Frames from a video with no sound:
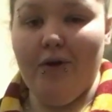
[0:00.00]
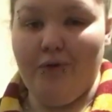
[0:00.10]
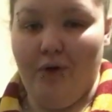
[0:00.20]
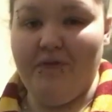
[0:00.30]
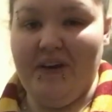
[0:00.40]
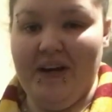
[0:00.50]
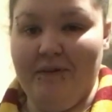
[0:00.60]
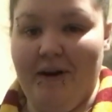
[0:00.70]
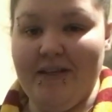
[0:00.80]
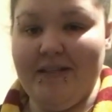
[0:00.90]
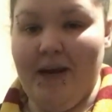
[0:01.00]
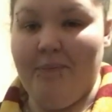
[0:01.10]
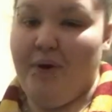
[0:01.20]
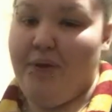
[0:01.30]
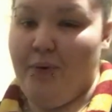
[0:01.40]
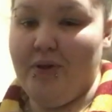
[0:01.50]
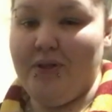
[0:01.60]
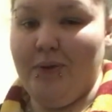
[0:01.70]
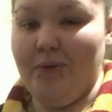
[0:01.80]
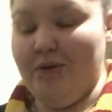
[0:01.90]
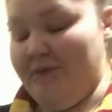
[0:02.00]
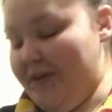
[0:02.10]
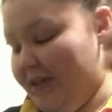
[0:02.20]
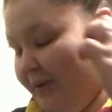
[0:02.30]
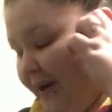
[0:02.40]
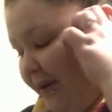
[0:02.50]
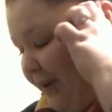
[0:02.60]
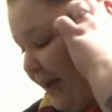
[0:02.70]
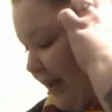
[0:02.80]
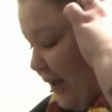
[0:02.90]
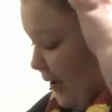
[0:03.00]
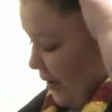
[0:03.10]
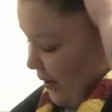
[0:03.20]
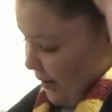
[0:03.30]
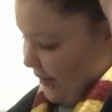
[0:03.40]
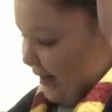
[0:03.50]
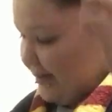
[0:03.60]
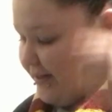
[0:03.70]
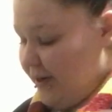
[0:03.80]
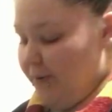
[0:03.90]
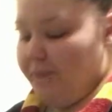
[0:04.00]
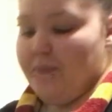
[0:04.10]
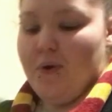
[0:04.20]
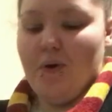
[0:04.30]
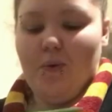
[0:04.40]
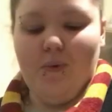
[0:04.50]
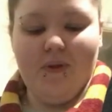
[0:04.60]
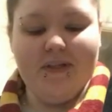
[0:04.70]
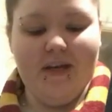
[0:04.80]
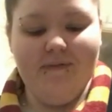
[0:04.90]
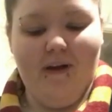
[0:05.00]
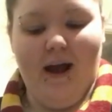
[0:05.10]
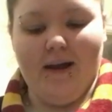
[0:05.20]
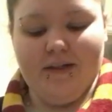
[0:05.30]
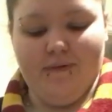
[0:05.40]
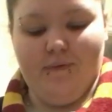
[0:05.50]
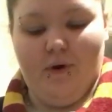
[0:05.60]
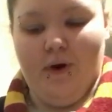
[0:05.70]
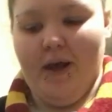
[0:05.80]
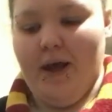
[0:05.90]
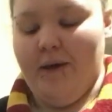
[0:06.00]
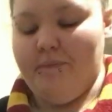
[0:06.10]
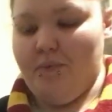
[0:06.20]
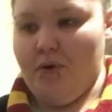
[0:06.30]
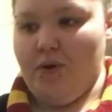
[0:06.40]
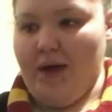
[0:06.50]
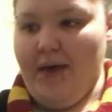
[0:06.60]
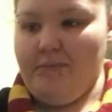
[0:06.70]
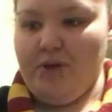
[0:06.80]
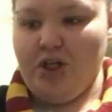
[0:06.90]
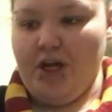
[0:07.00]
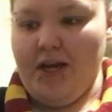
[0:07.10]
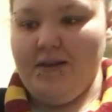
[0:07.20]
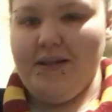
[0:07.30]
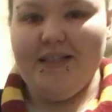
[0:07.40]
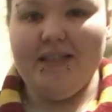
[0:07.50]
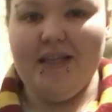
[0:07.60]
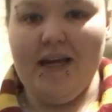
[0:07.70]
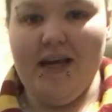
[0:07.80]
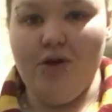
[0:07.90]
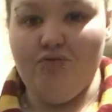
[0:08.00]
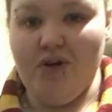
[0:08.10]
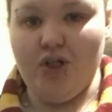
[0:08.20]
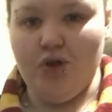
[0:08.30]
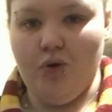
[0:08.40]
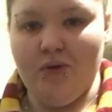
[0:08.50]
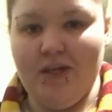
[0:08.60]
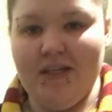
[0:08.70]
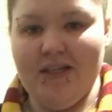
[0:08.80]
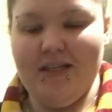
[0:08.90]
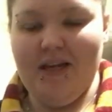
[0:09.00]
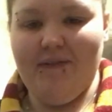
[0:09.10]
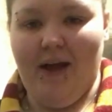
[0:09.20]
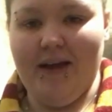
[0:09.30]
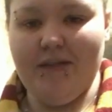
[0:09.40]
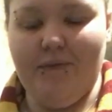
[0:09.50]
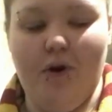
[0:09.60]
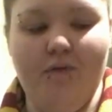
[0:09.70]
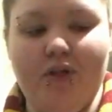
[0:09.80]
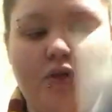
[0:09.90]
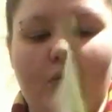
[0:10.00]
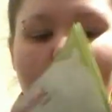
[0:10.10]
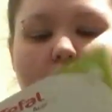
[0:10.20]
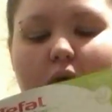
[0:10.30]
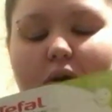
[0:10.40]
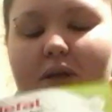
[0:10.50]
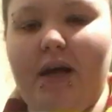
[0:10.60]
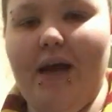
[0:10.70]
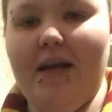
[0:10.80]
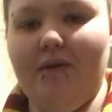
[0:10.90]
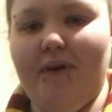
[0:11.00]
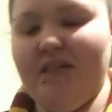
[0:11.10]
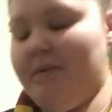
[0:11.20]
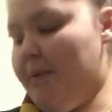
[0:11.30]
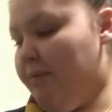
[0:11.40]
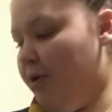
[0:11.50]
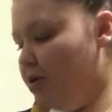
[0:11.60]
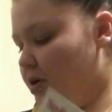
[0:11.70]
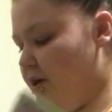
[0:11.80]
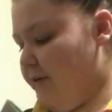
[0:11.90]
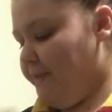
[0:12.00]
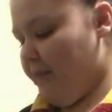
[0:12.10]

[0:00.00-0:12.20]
Not feeling great today, but I thought I'd still do a video anyway. Okay, so with the Tefal Actifry, you get the machine. This is the originals. This is the Tefal Actifry original. You get a little recipe book.